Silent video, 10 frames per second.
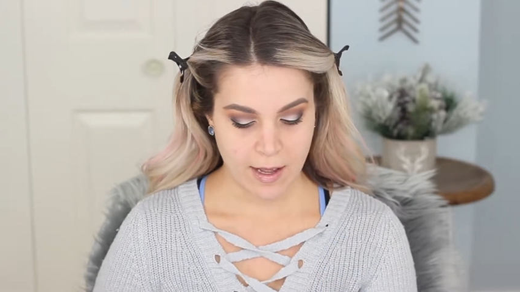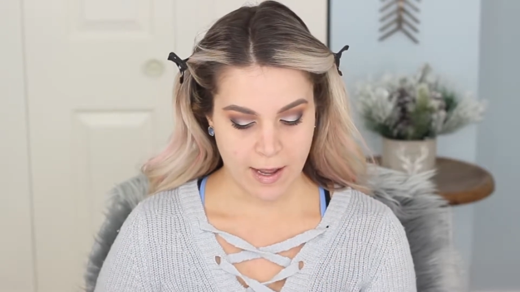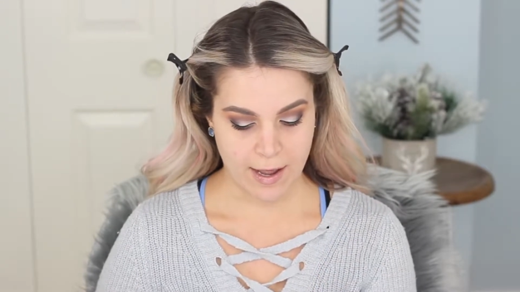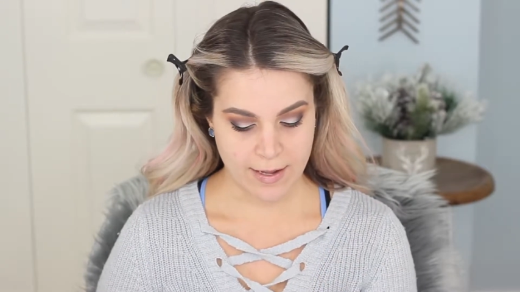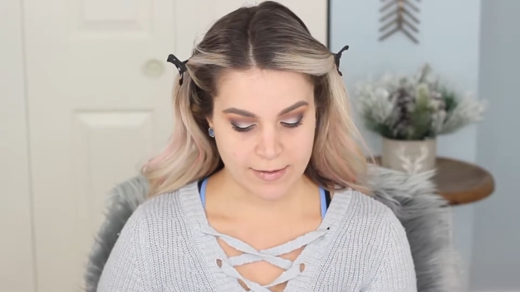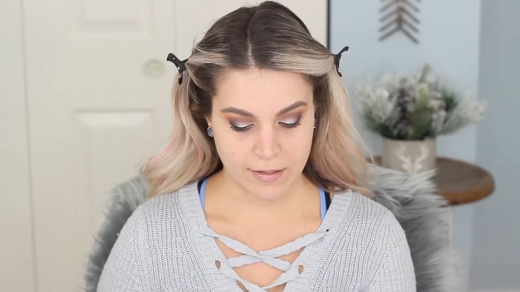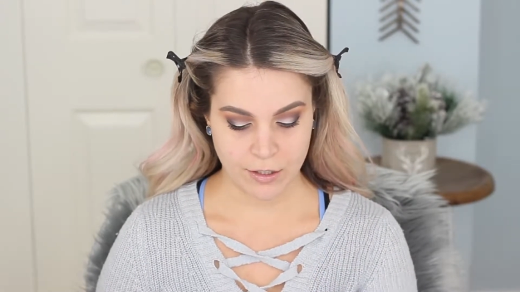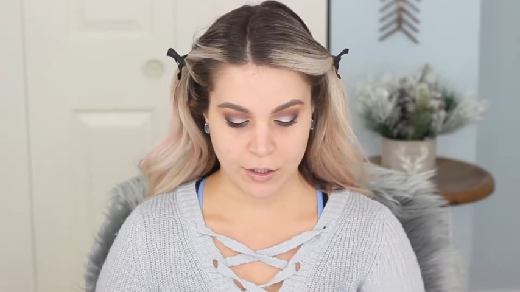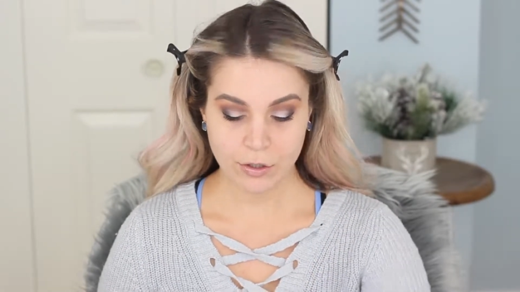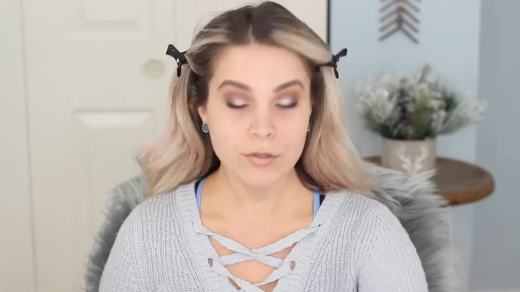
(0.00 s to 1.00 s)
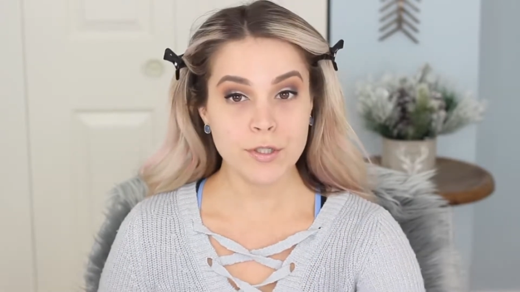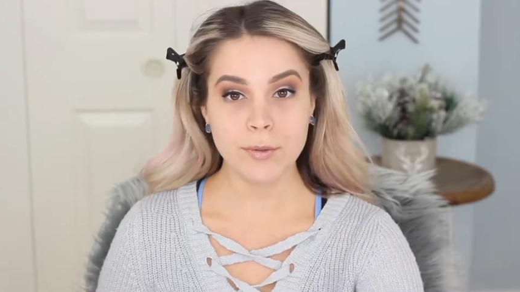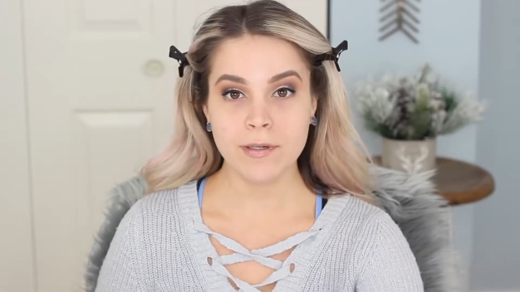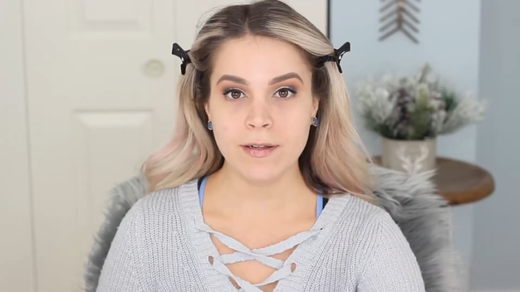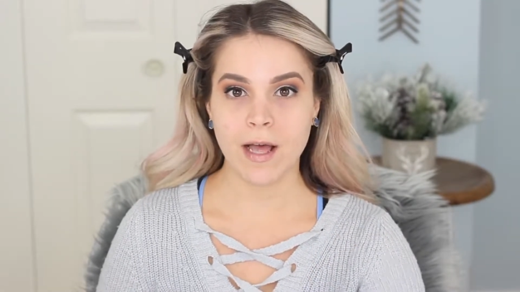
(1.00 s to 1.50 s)
As
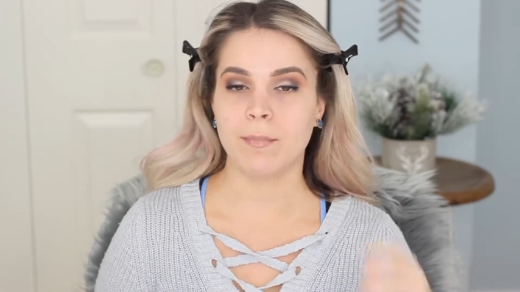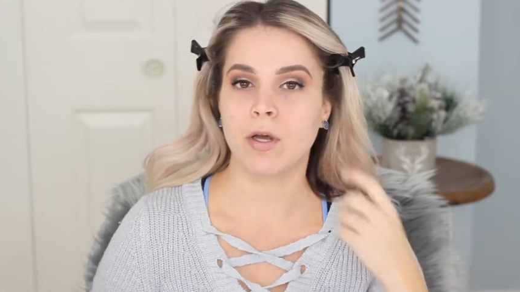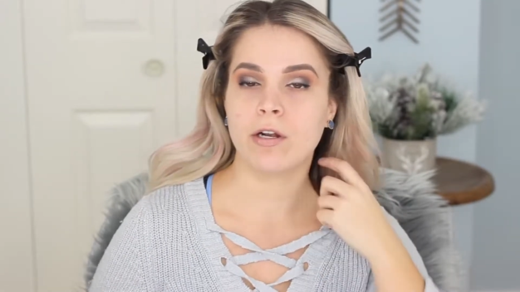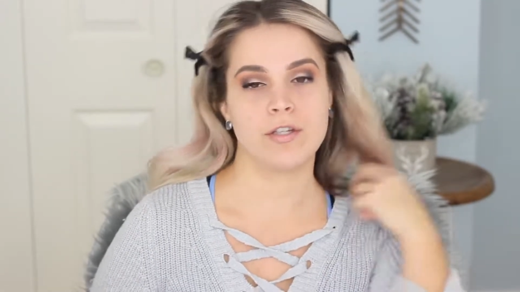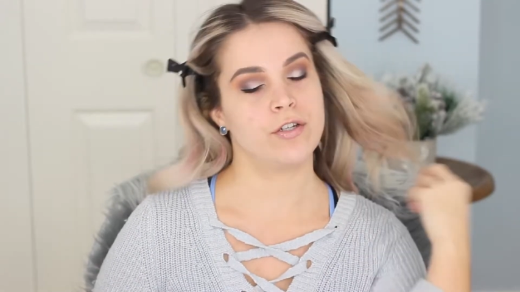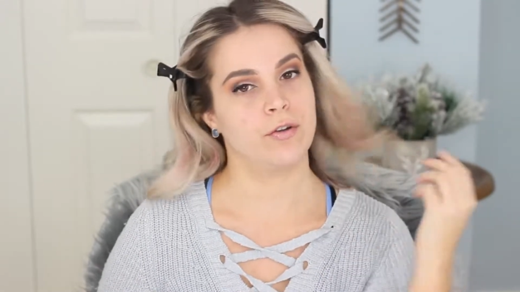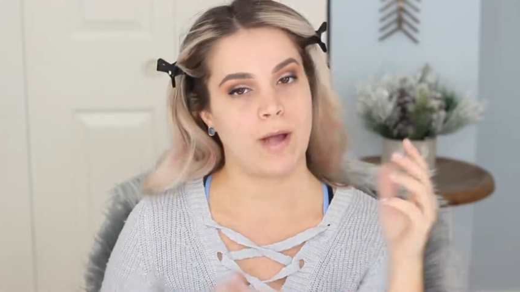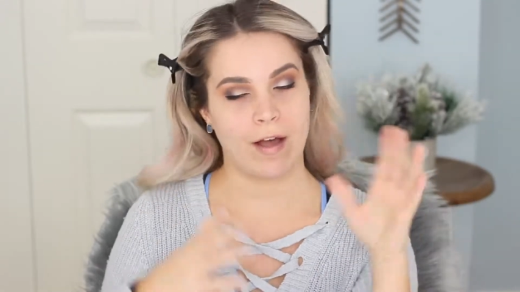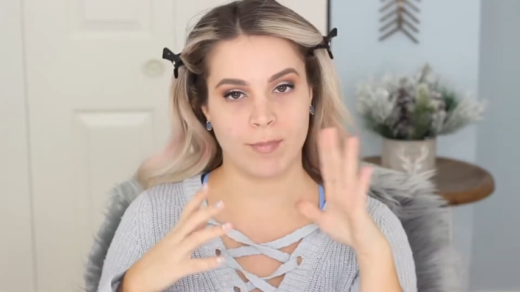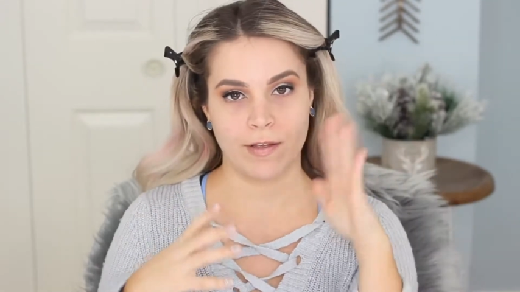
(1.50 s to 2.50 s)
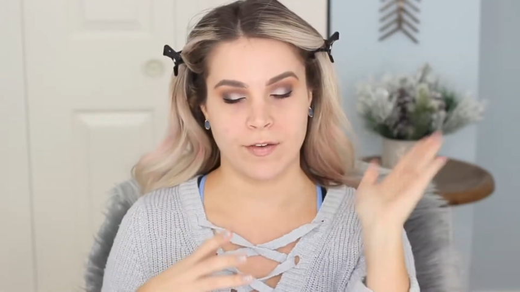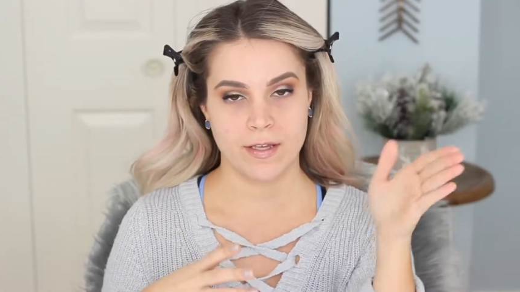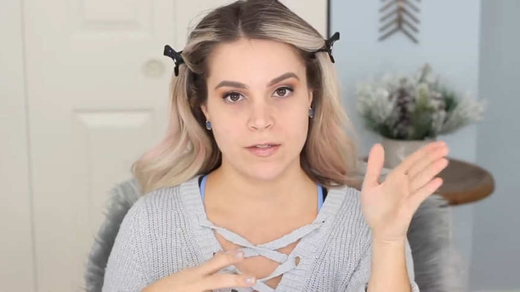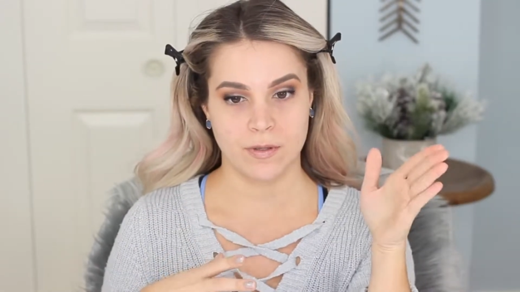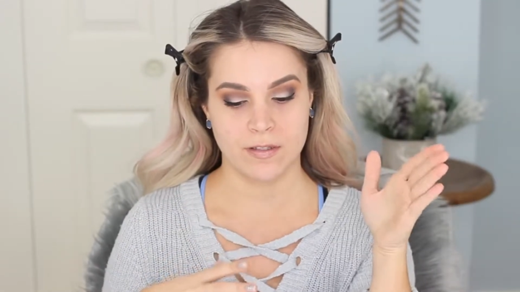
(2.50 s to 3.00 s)
usual, I'm going to do half my
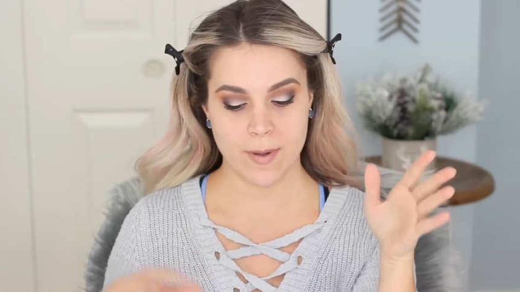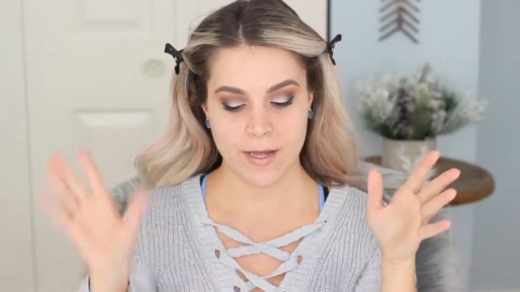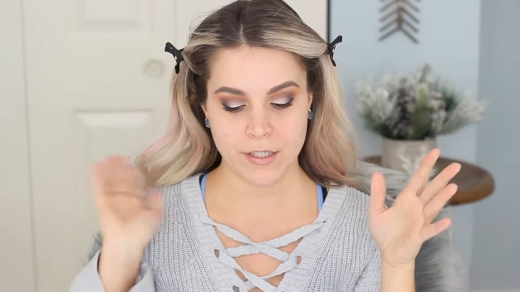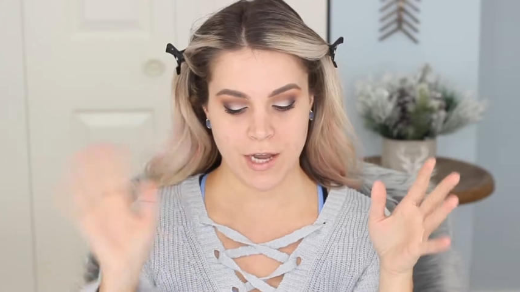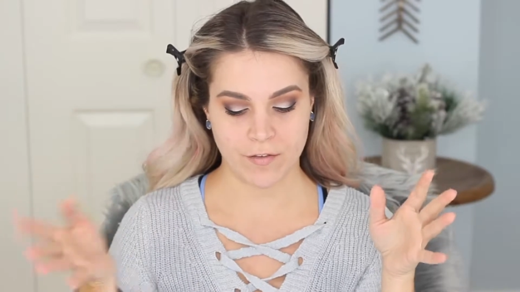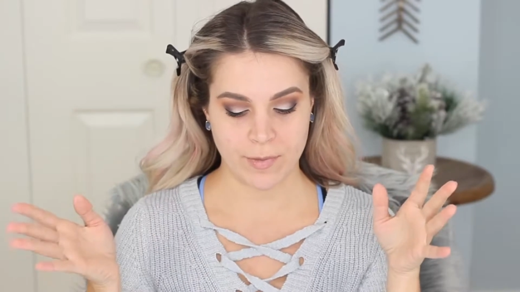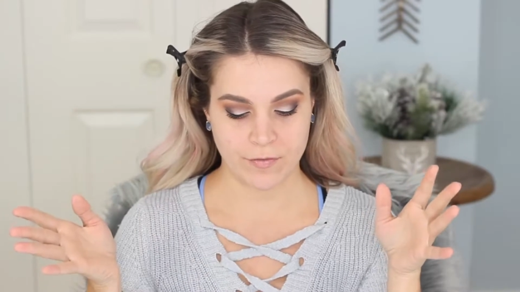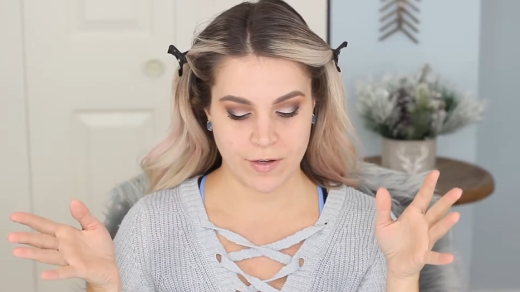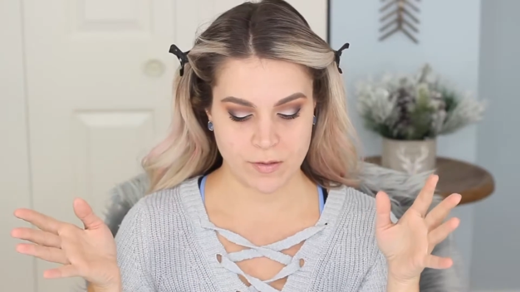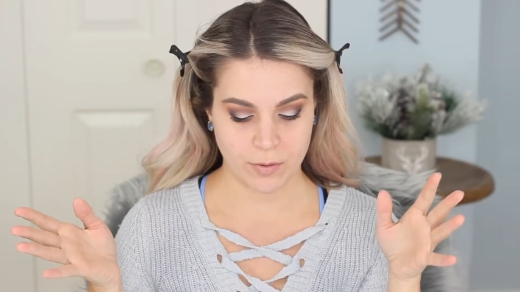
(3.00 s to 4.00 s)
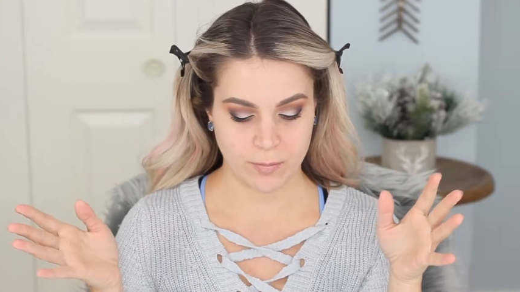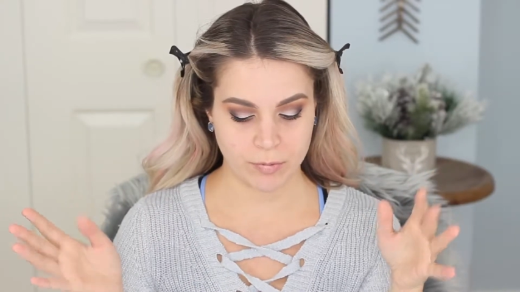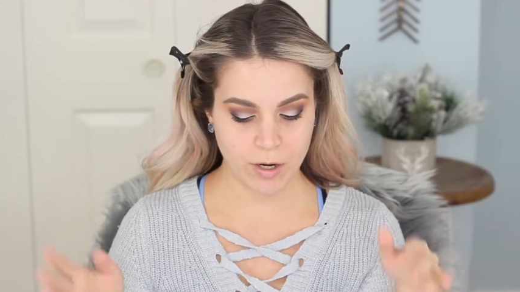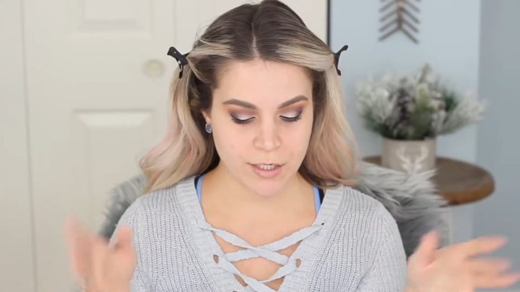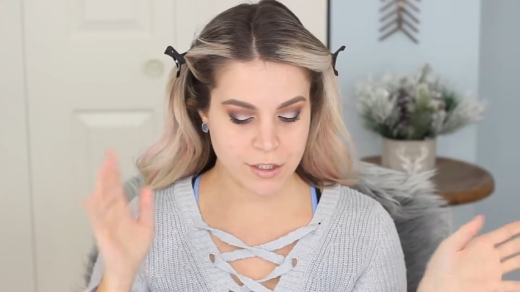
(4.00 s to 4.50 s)
face with a sponge, half my face with a
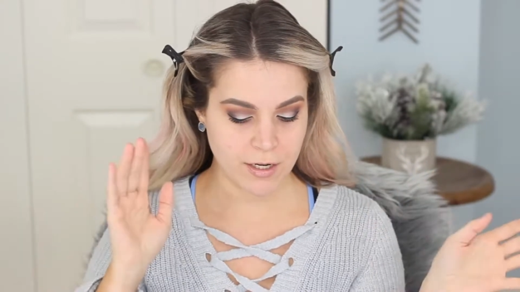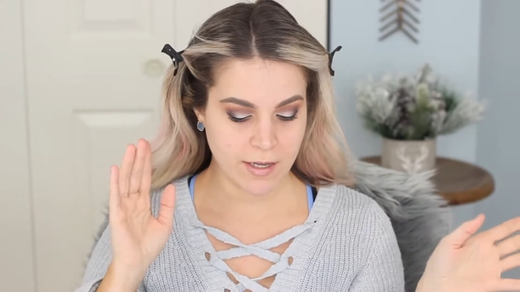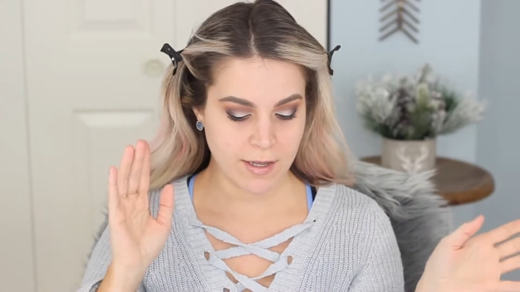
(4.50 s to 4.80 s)
brush,